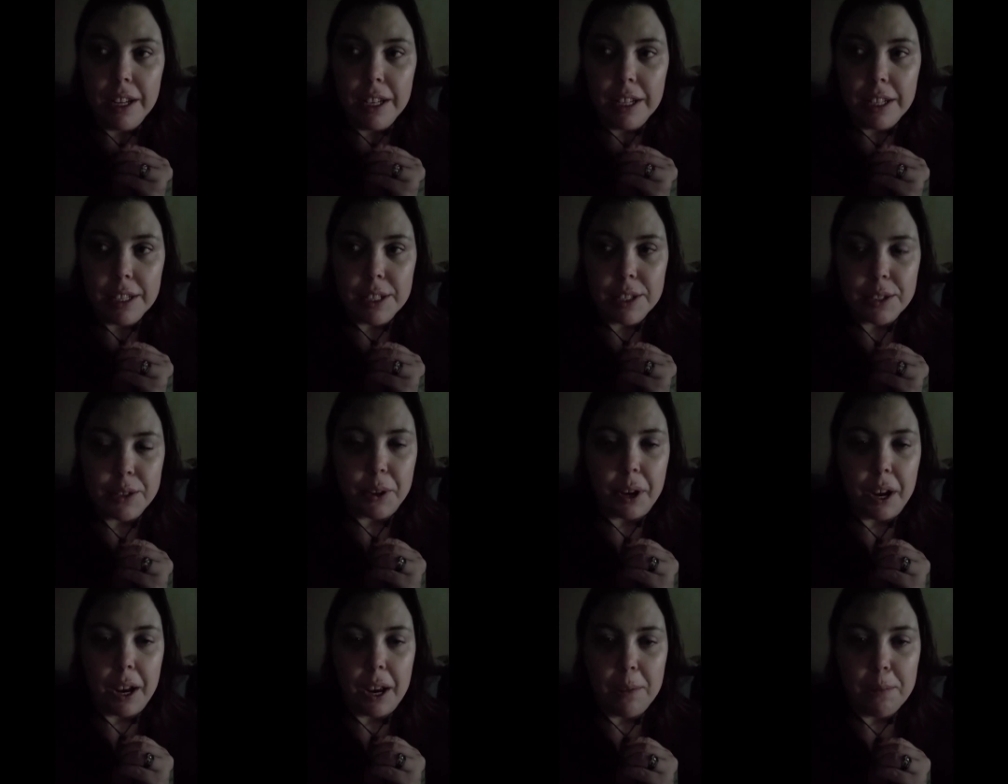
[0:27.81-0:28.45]

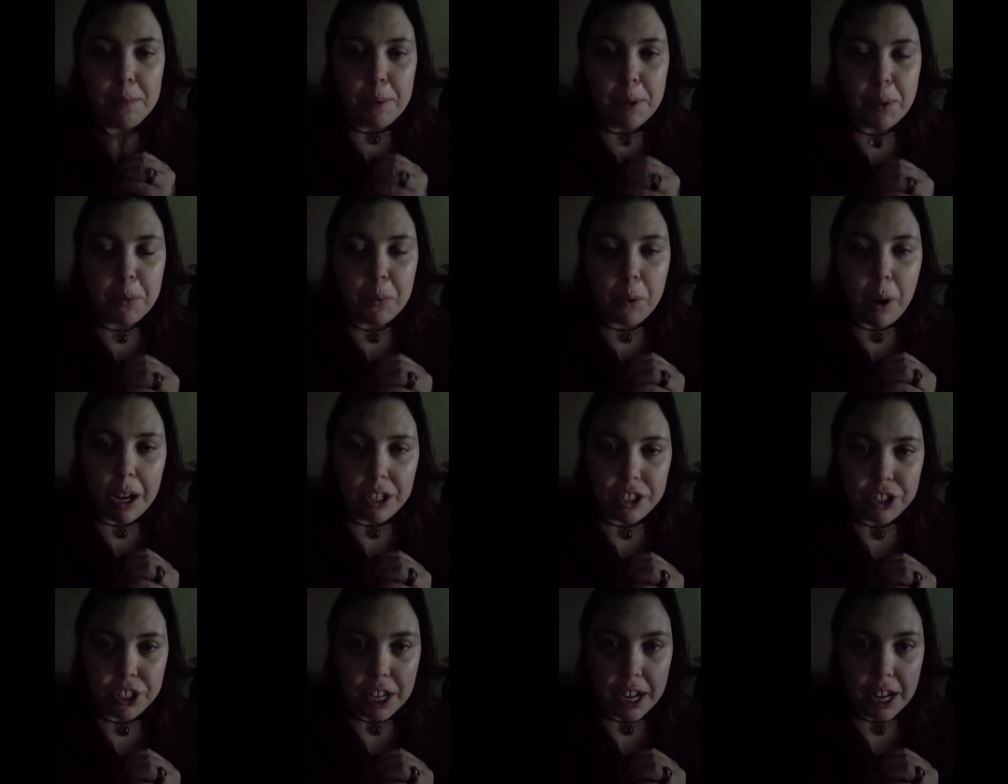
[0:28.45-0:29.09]
So I have been
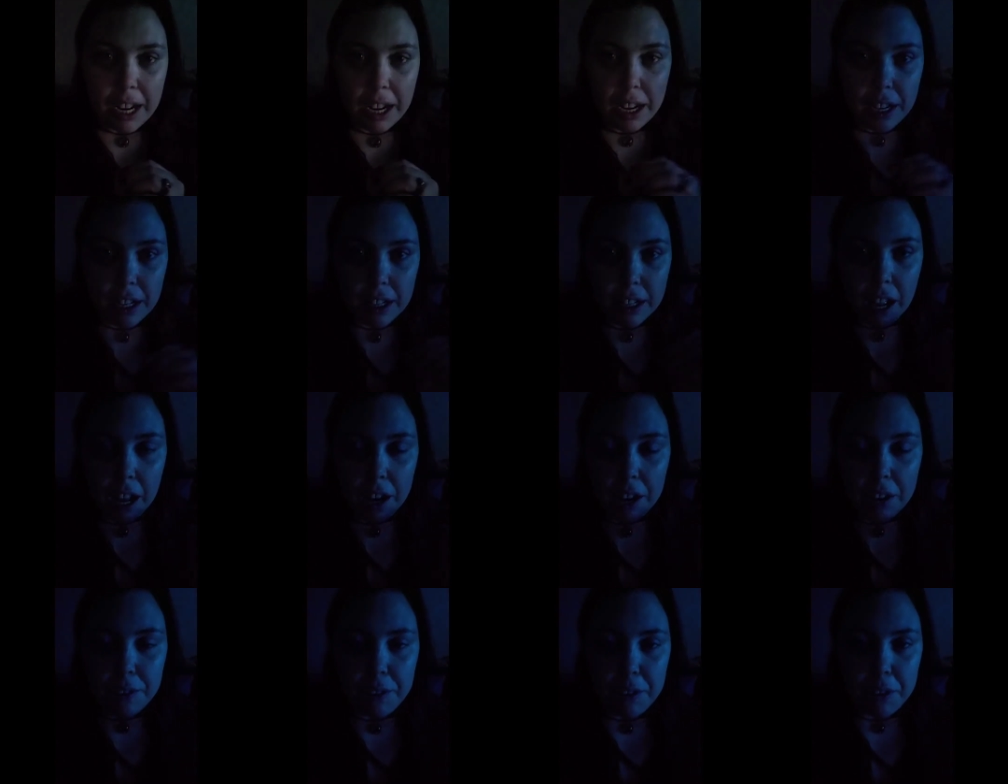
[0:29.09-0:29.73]
watching a
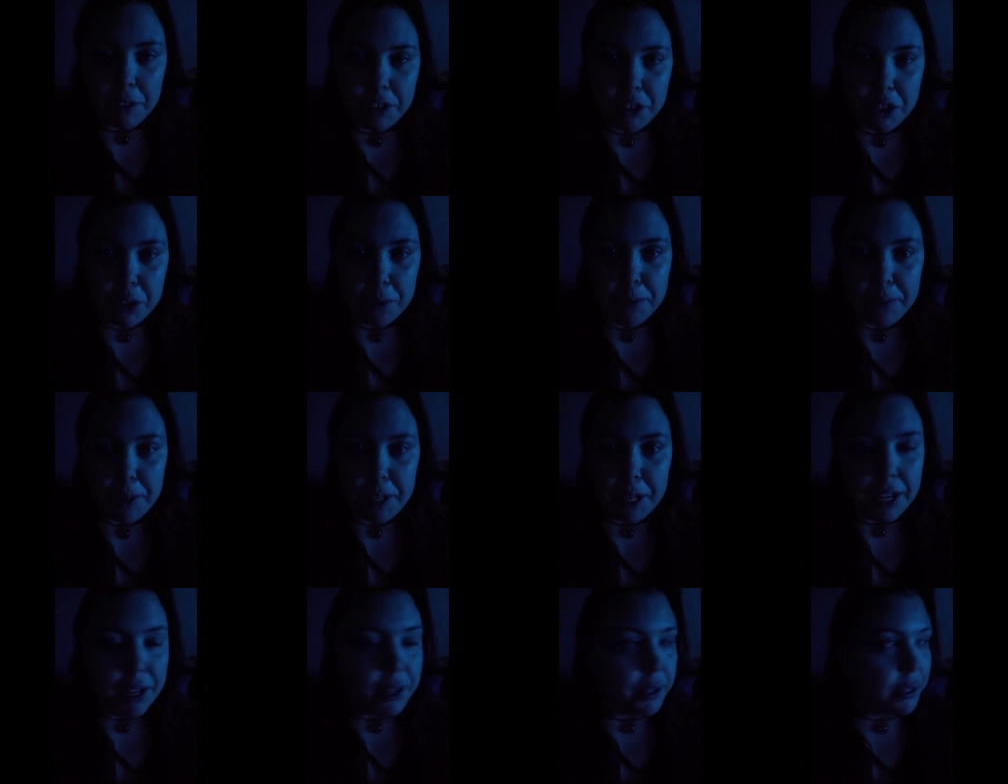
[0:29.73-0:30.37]
lot of YouTube
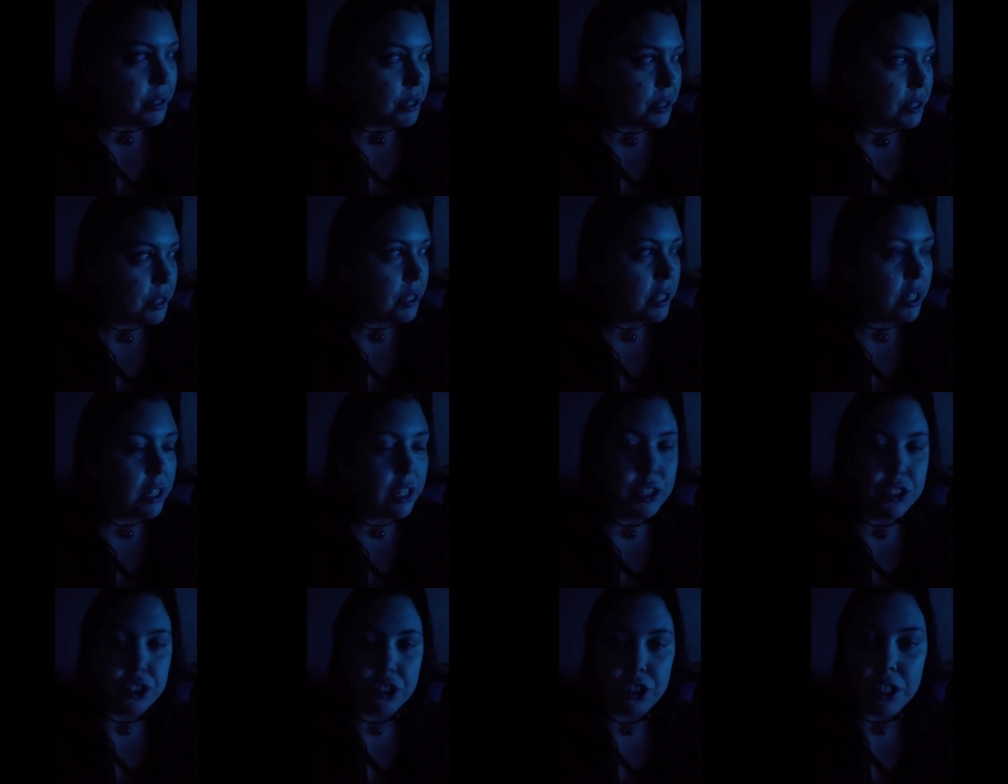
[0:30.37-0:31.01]
videos,
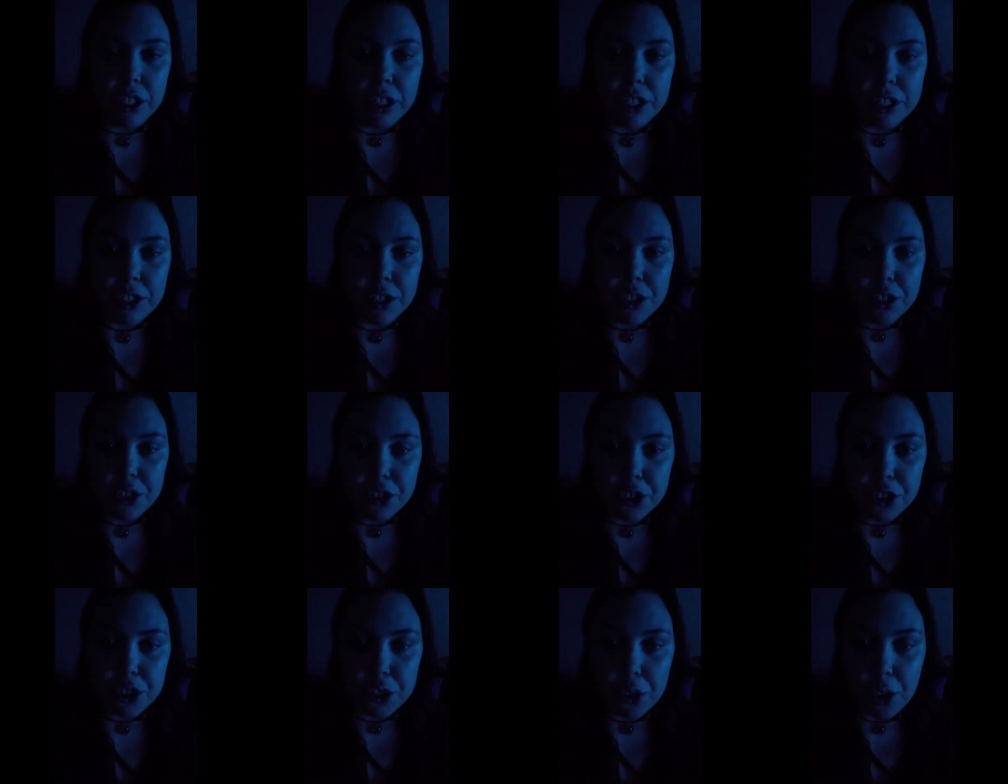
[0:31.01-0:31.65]

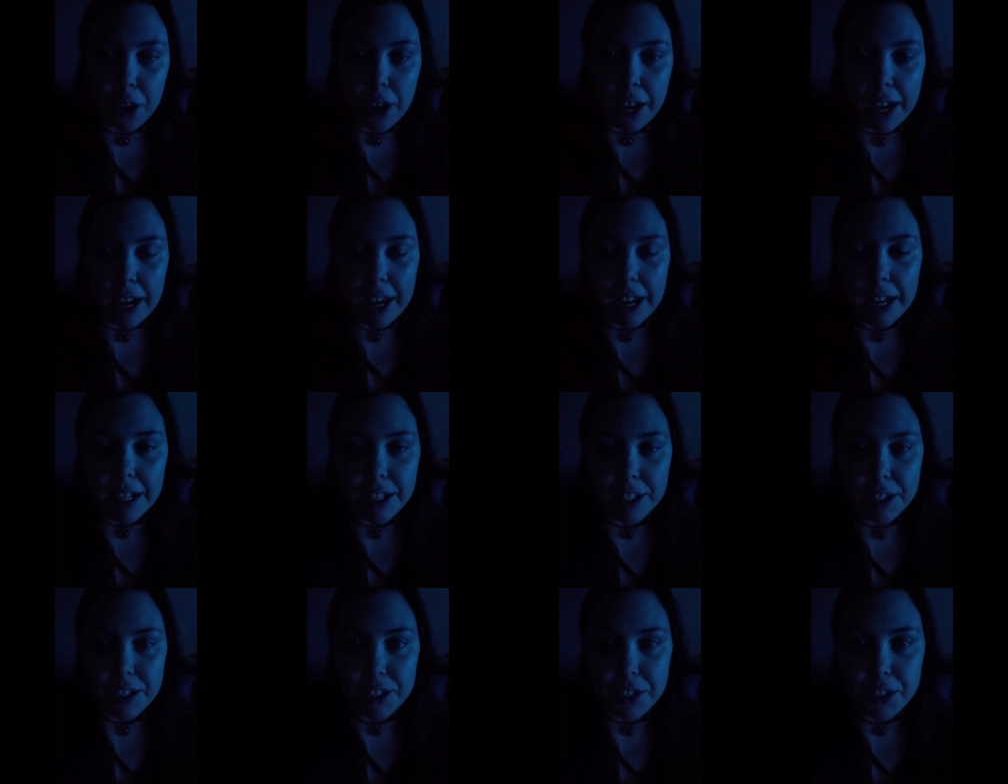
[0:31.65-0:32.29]
just
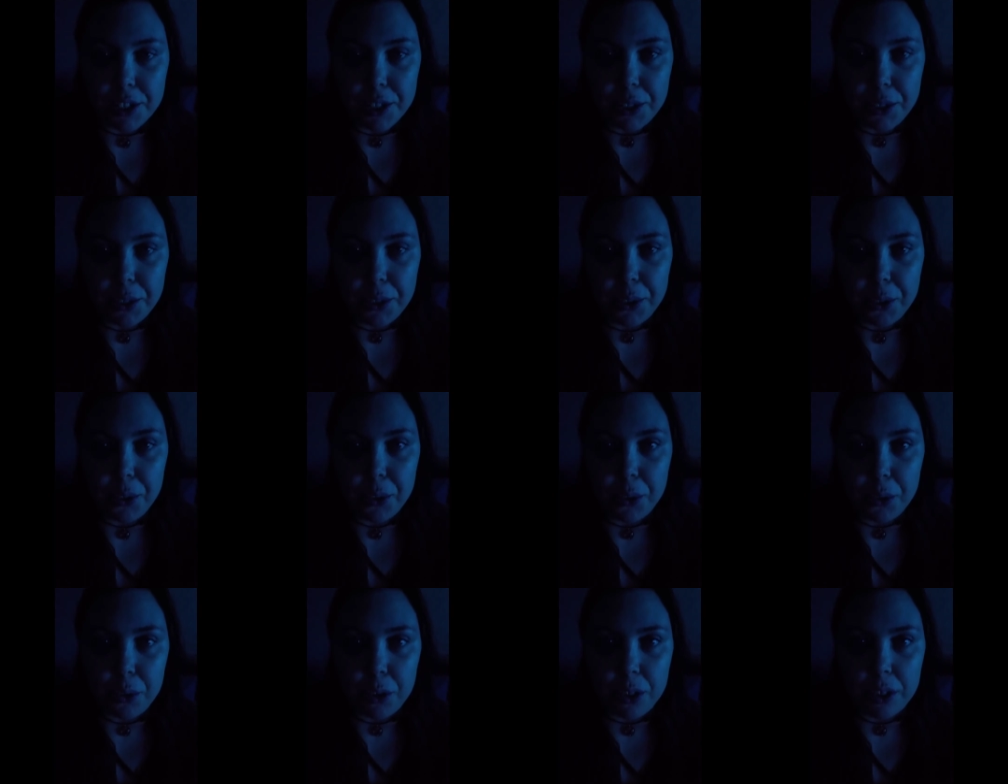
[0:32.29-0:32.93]
trying
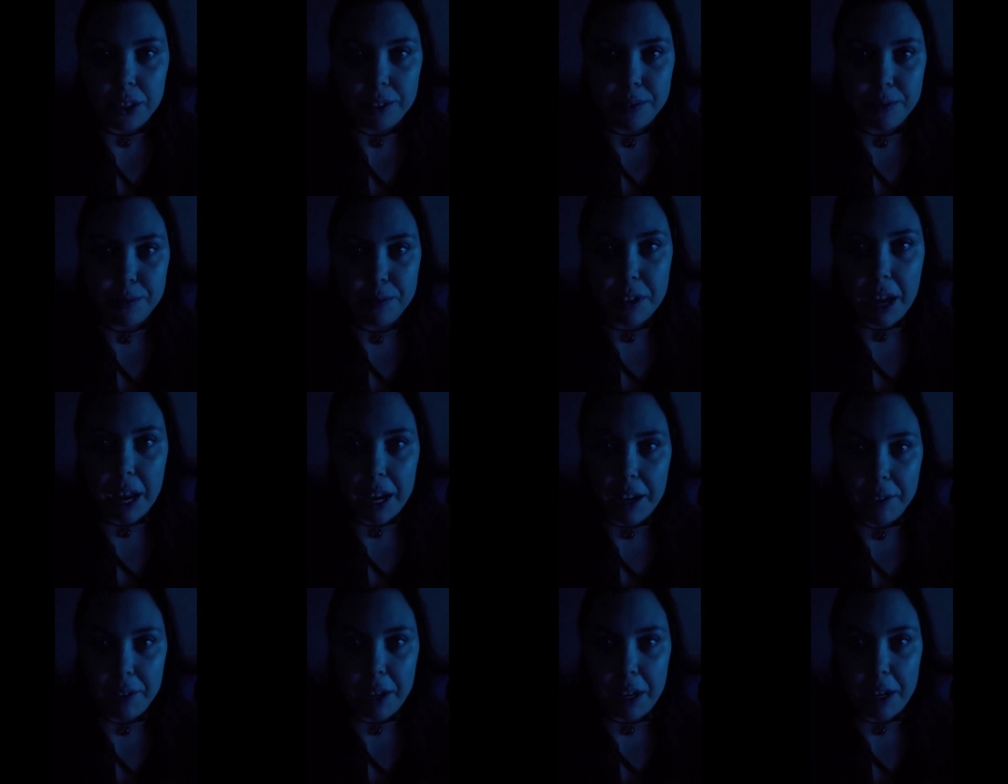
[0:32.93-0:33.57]
to
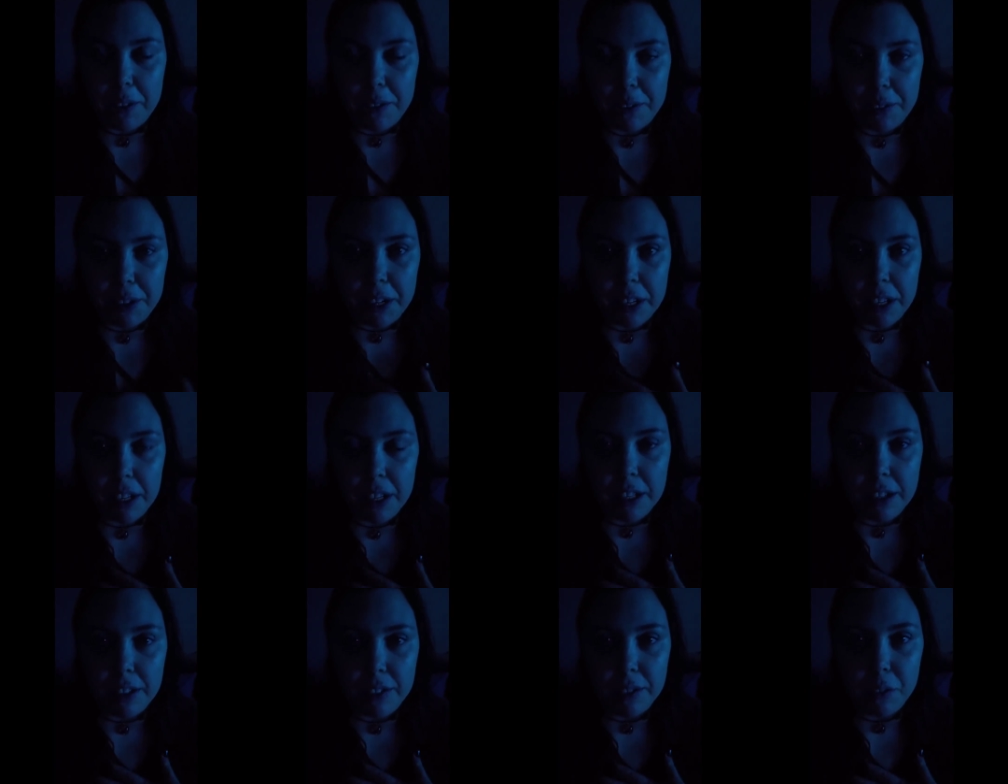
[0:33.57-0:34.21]
kind of get a
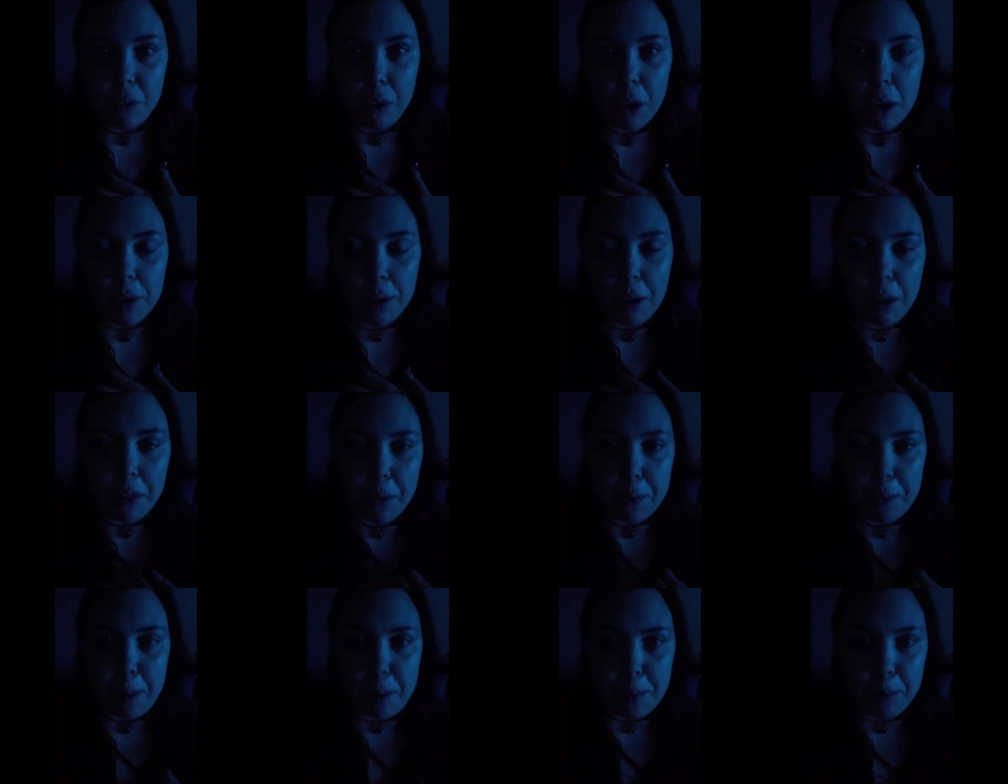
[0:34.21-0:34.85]
feel of what
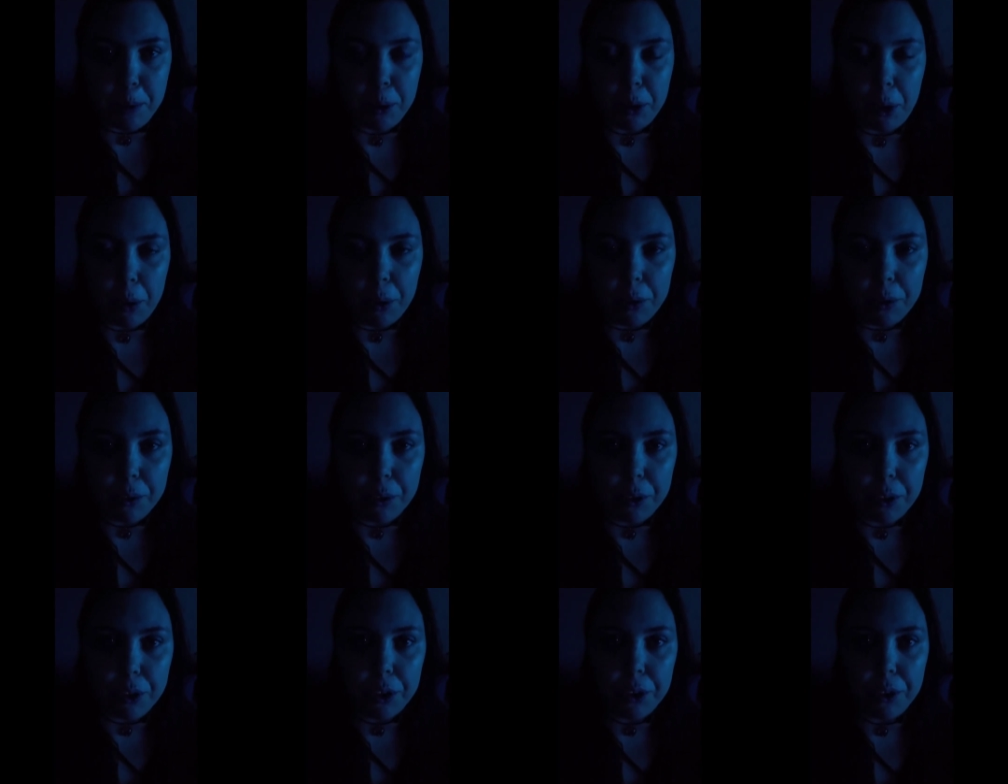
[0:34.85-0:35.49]
other people go
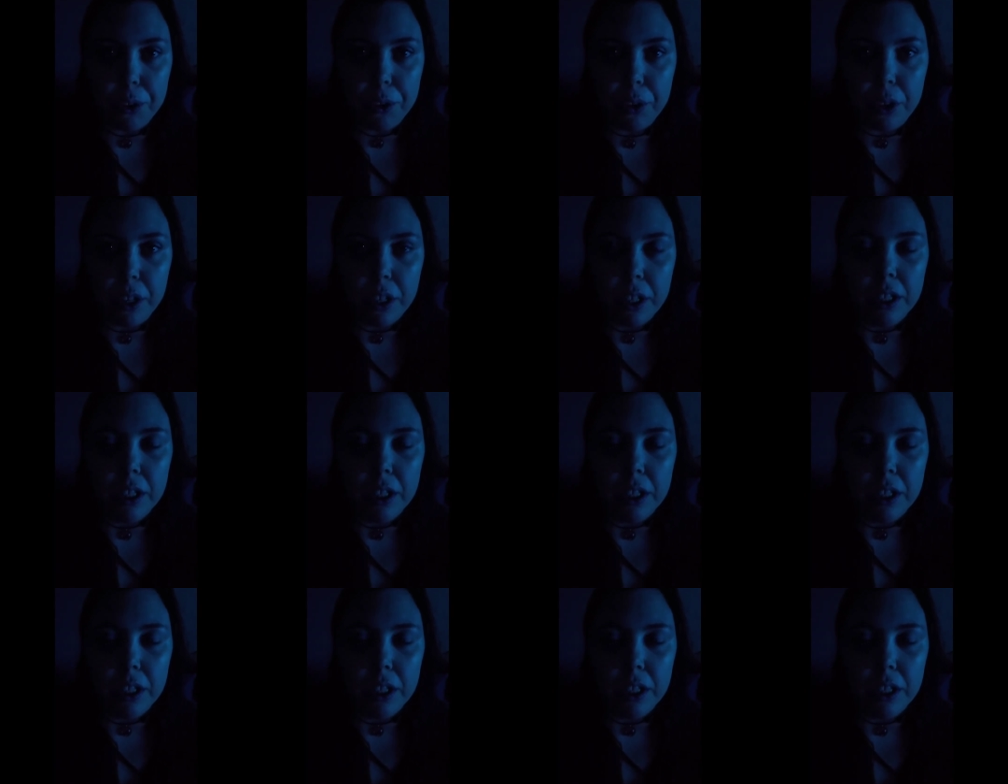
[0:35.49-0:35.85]
through